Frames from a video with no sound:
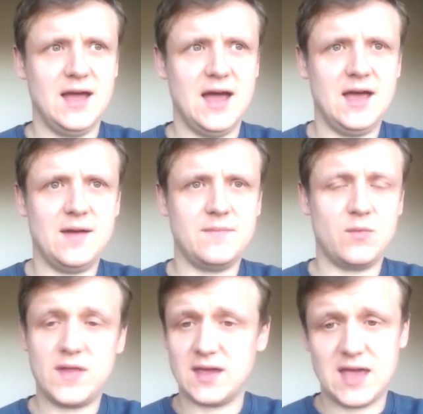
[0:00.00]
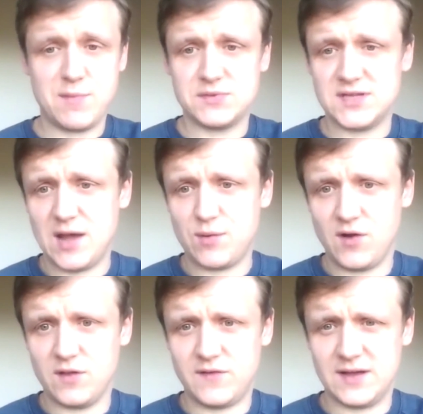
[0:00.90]
Where they can keep up to date with
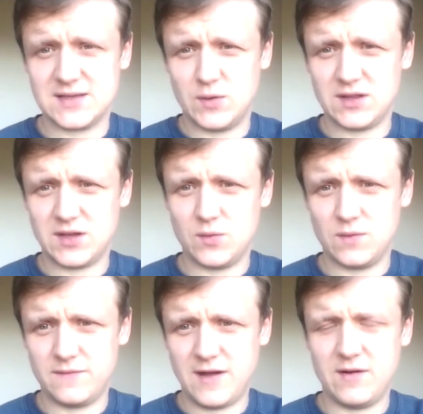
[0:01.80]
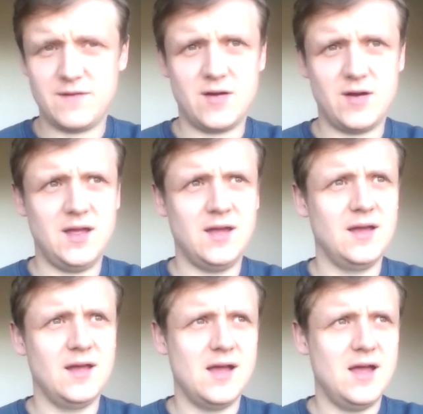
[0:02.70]
all the things that we do. We're very
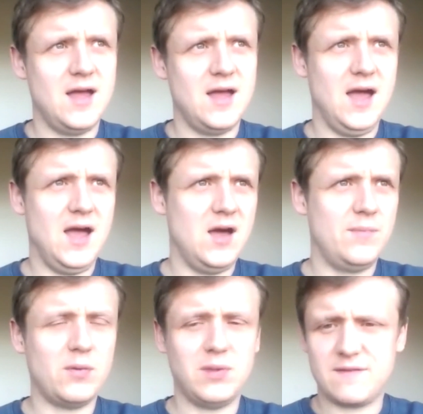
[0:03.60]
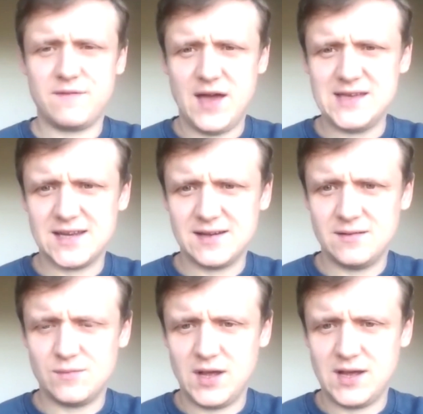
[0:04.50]
public facing.
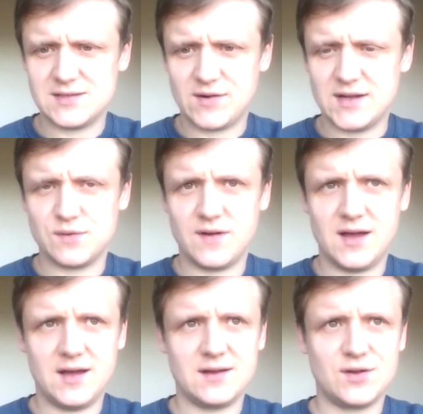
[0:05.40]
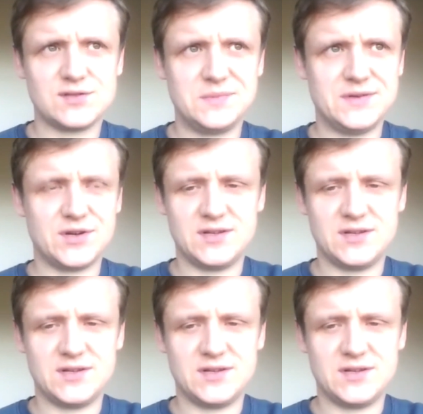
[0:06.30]
We interact with our customers on a